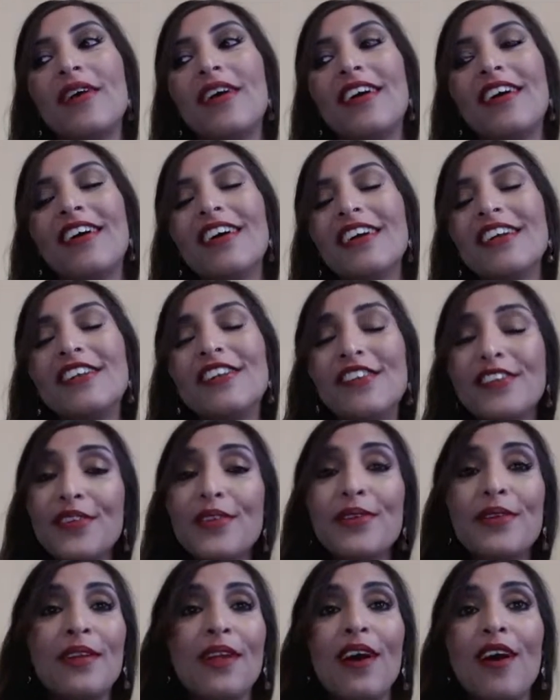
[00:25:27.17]
But I
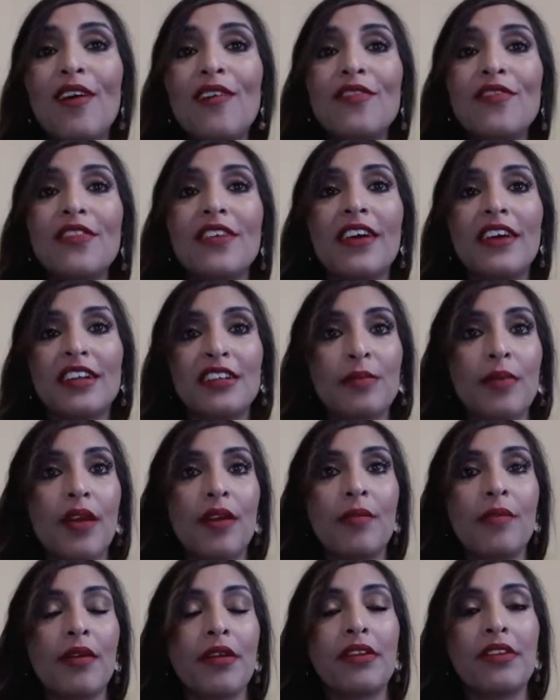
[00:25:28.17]
do love
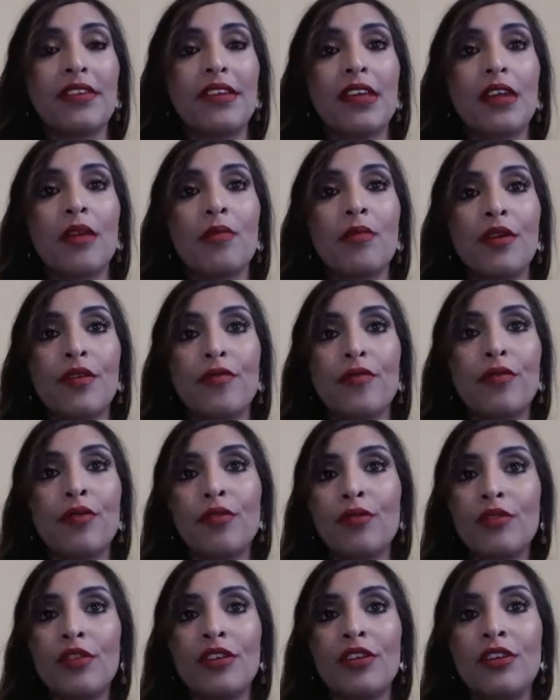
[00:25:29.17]
experimenting with
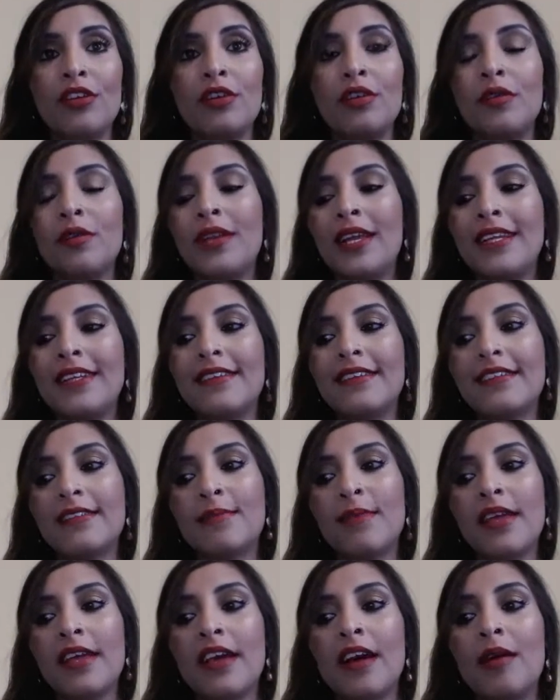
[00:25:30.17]
all the new
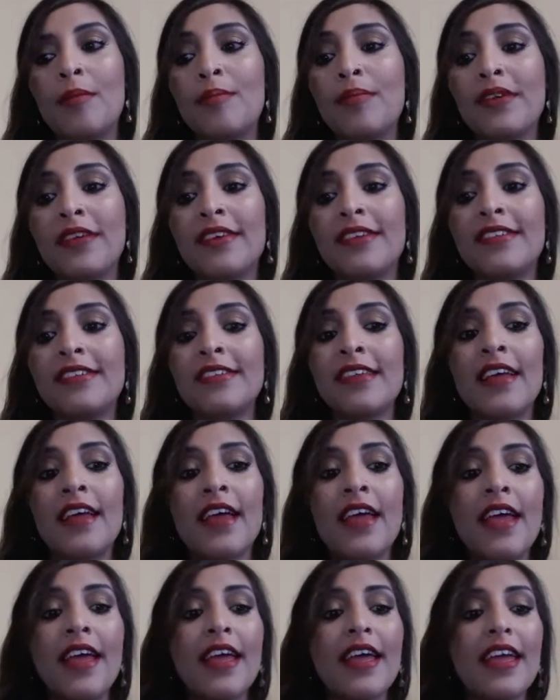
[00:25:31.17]
latest makeup, because
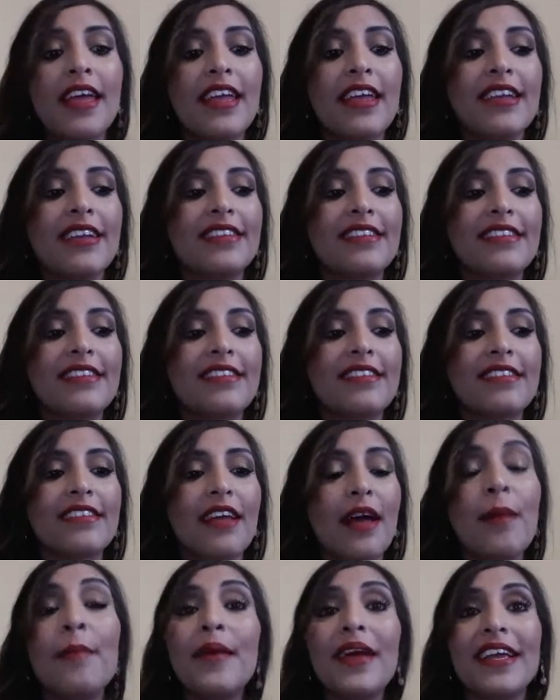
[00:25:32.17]
it's
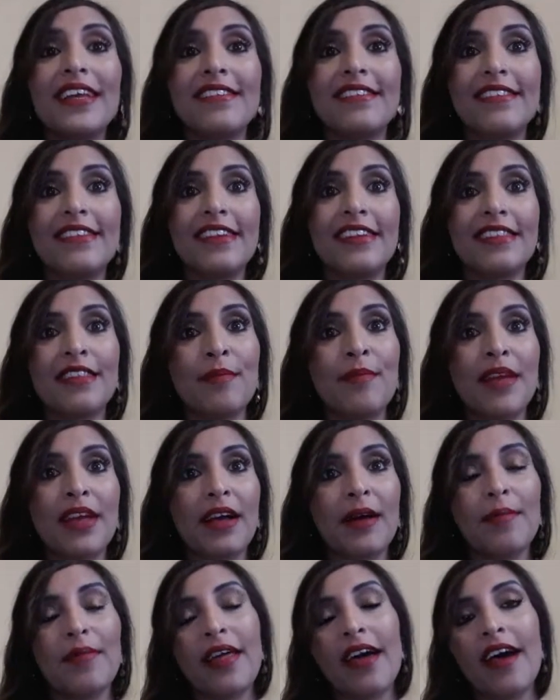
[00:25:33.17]
amazing the
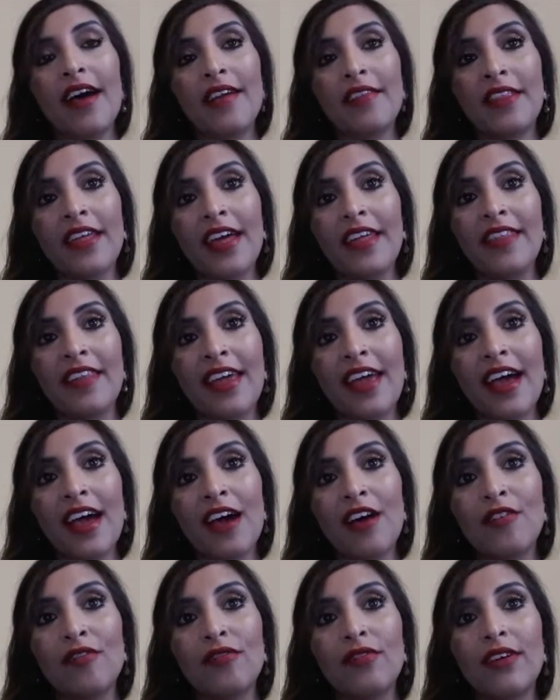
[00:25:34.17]
makeup that they
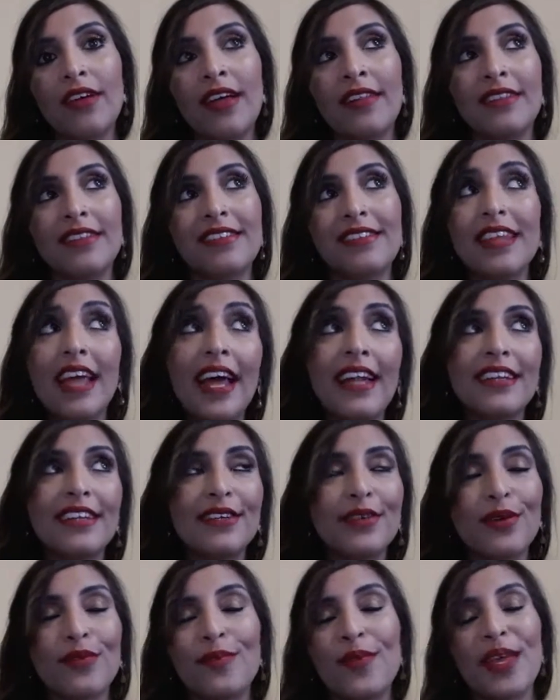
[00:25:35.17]
have and the
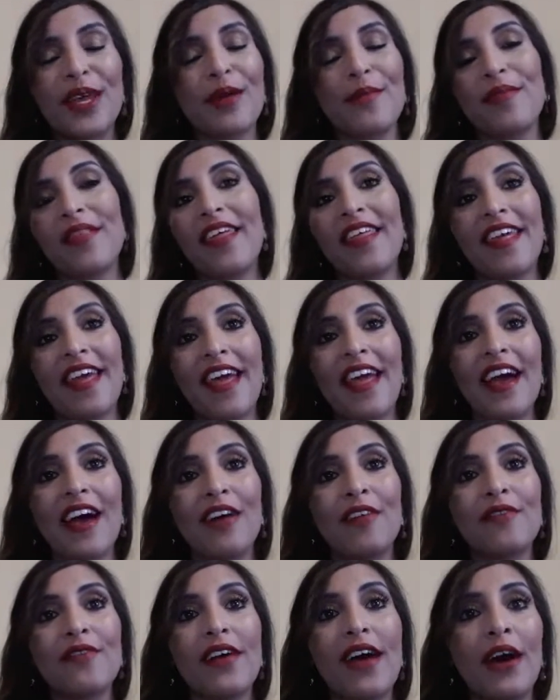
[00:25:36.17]
standard of makeup that they
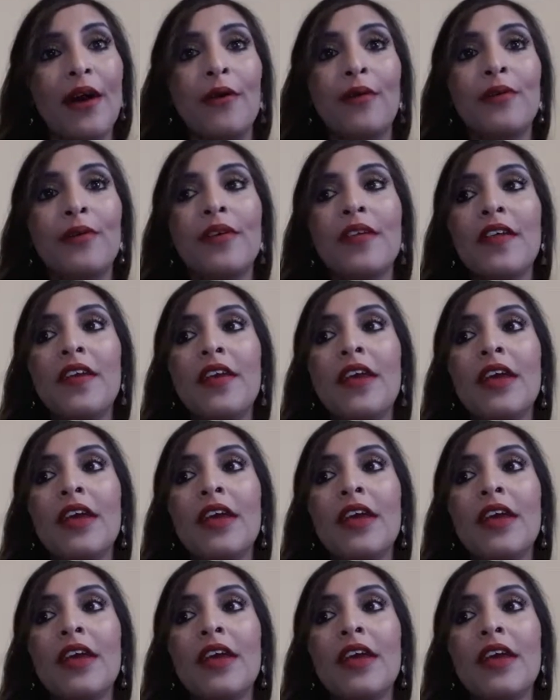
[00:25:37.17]
have out